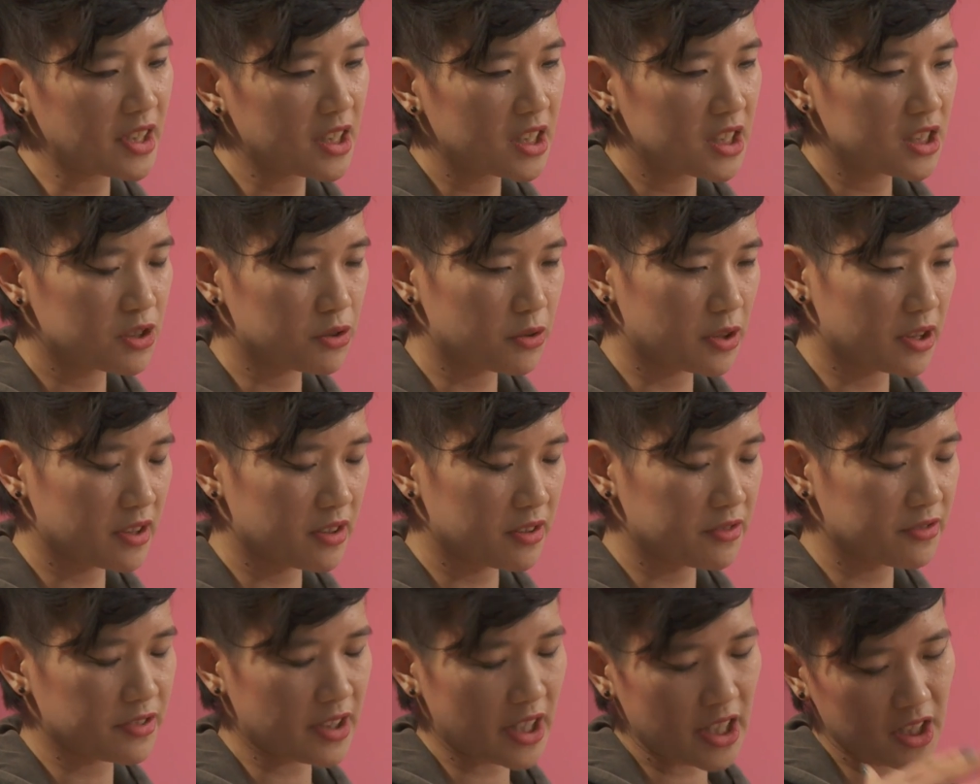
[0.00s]
sort
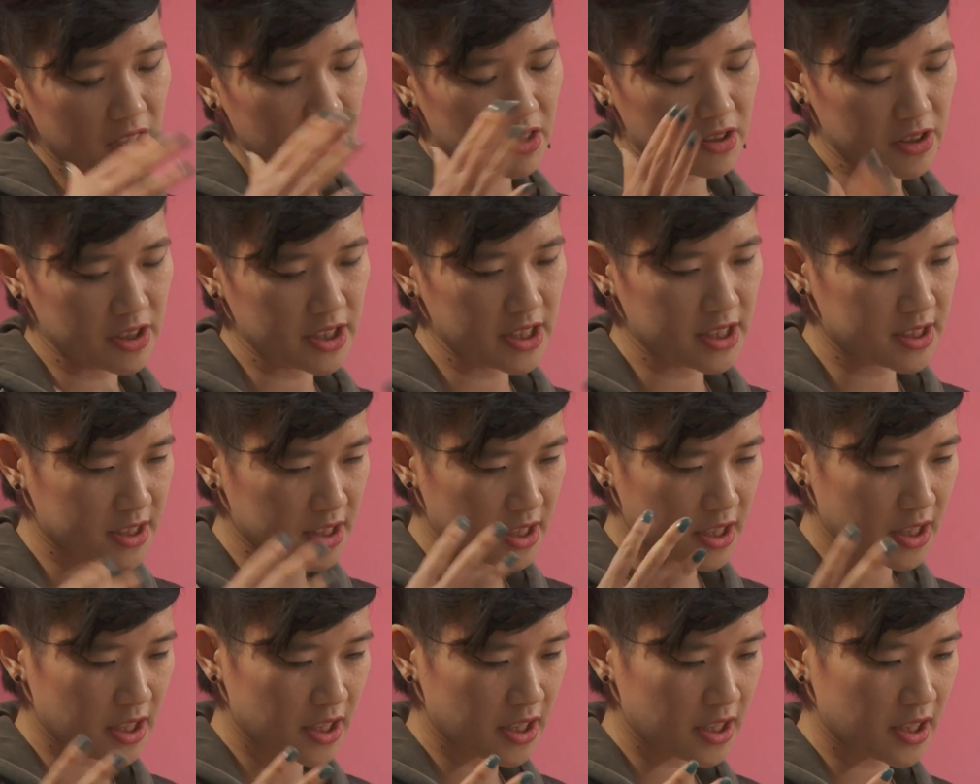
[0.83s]
of
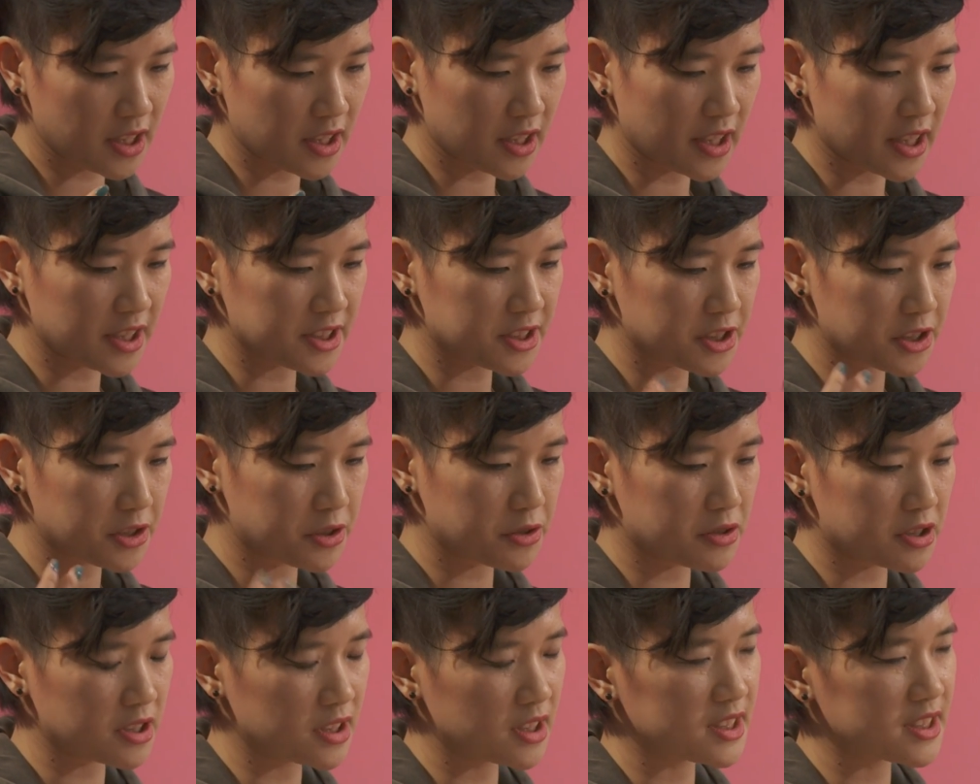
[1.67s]
increasing
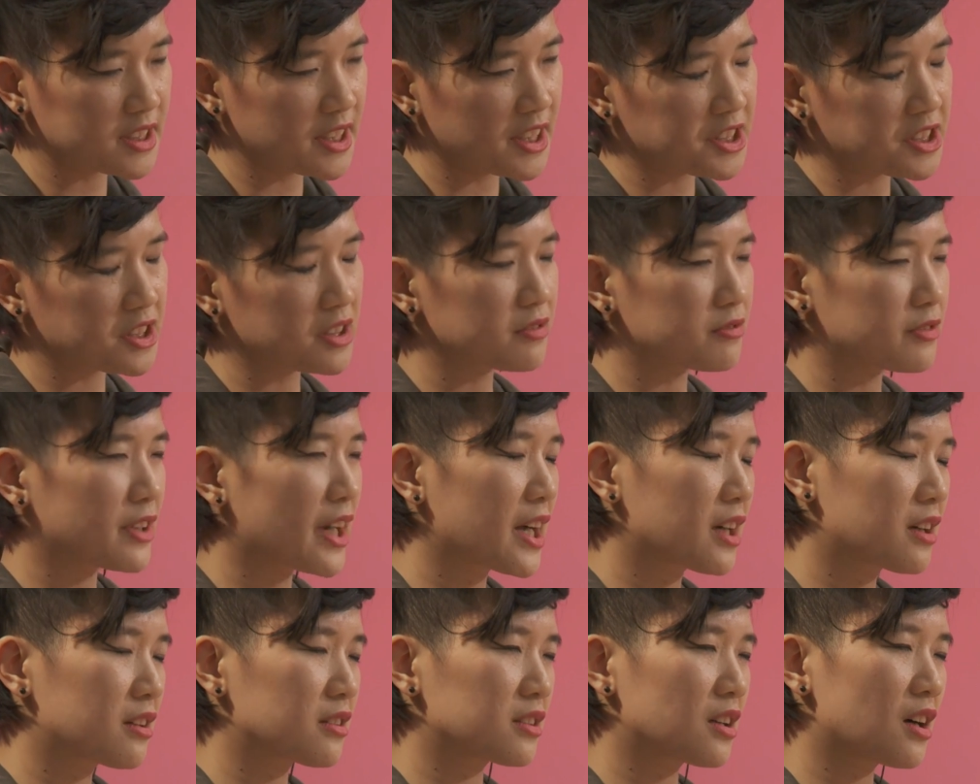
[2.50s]
institutionalization of
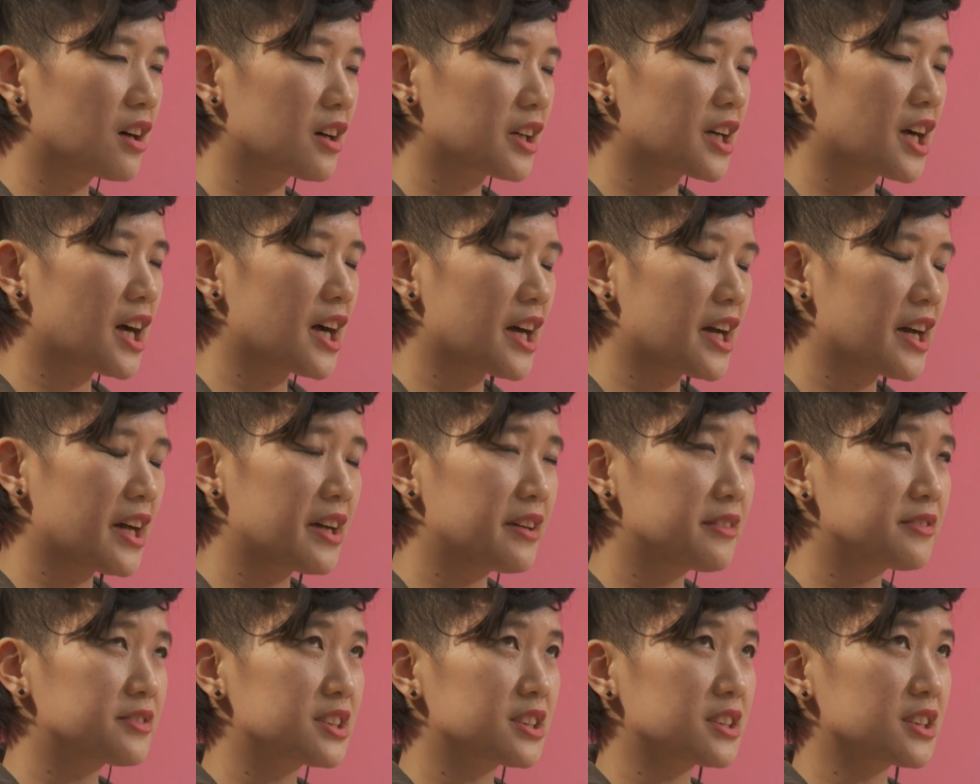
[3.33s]
Riot Grrrl
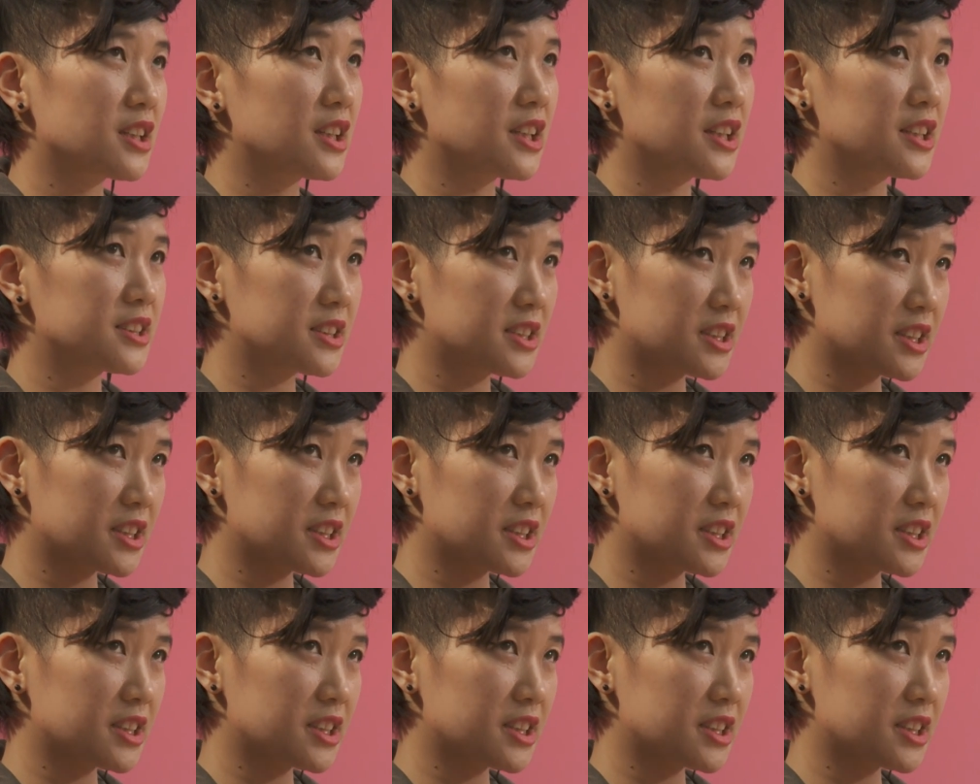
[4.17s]
archives, uh,